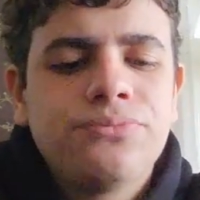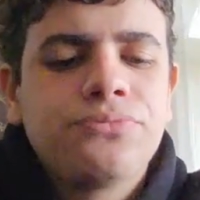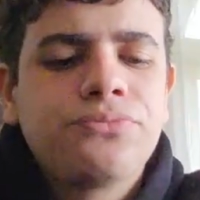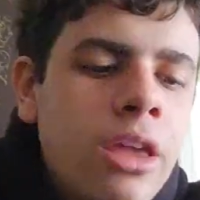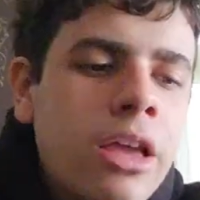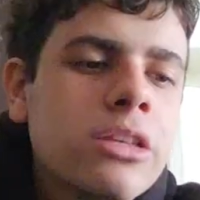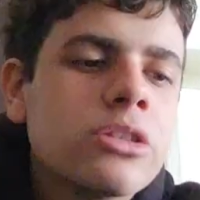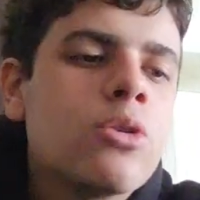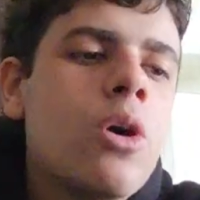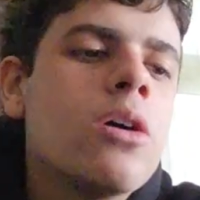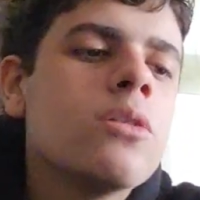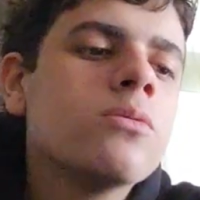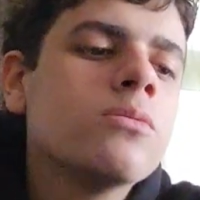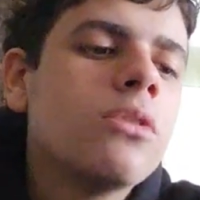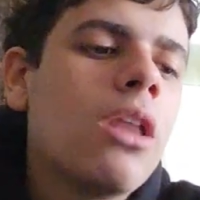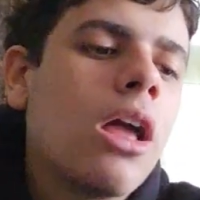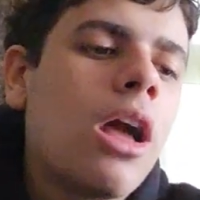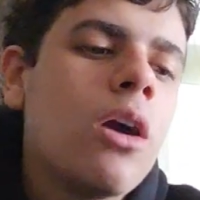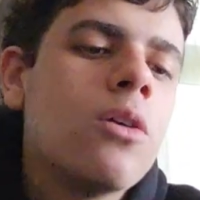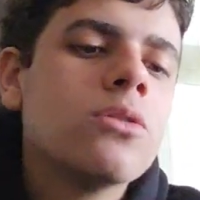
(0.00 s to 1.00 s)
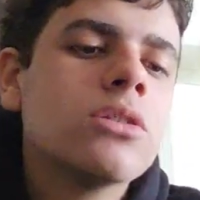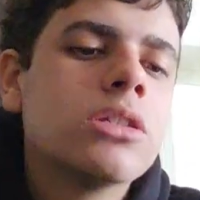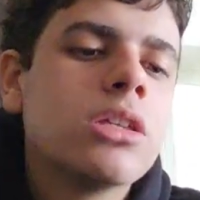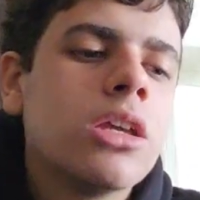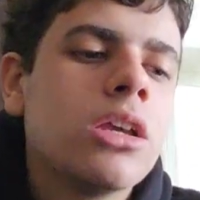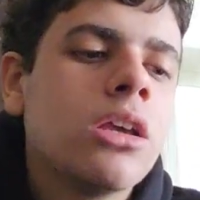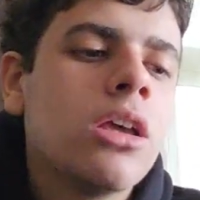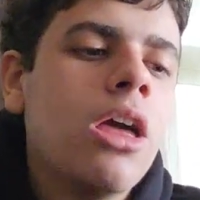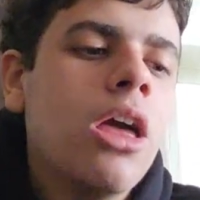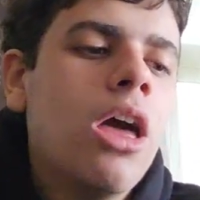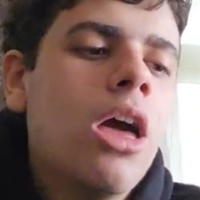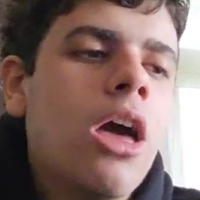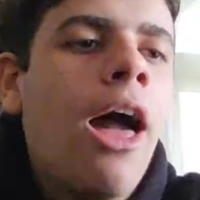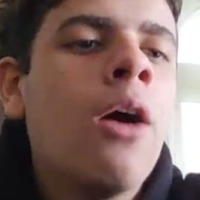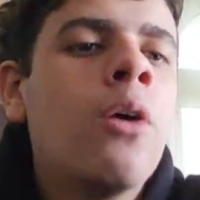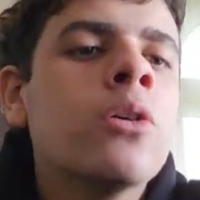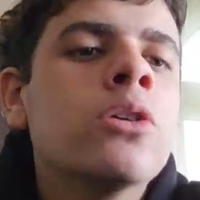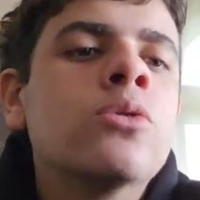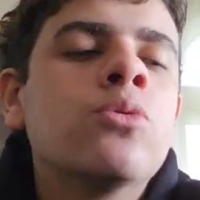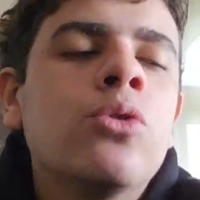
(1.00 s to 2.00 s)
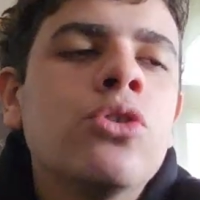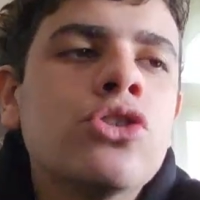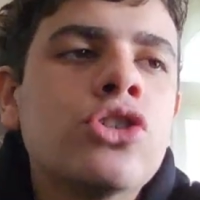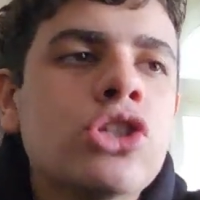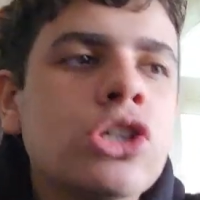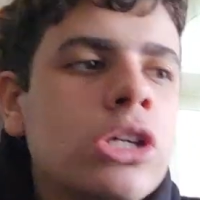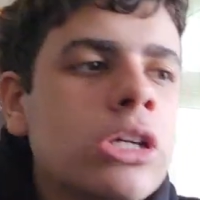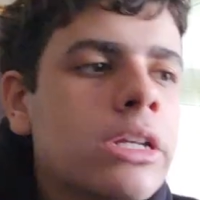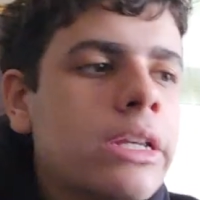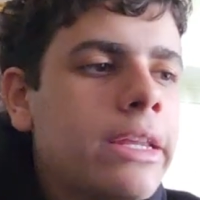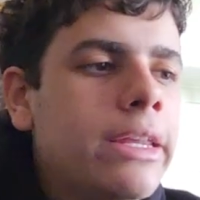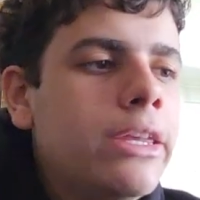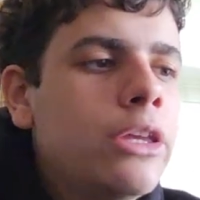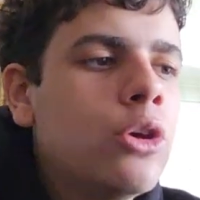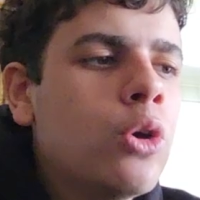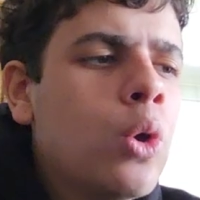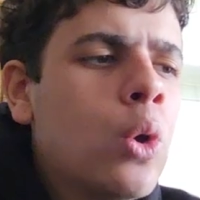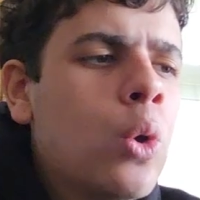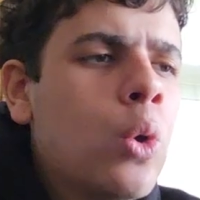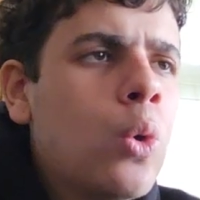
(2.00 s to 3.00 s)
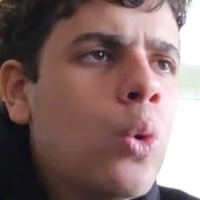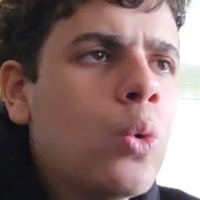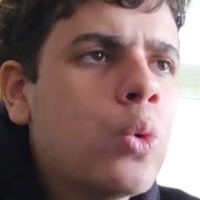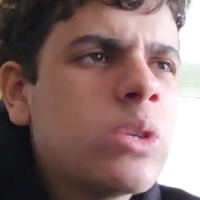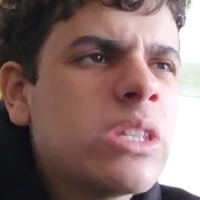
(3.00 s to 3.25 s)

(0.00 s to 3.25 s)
Yeah, so I, like I was saying, I was watching Leo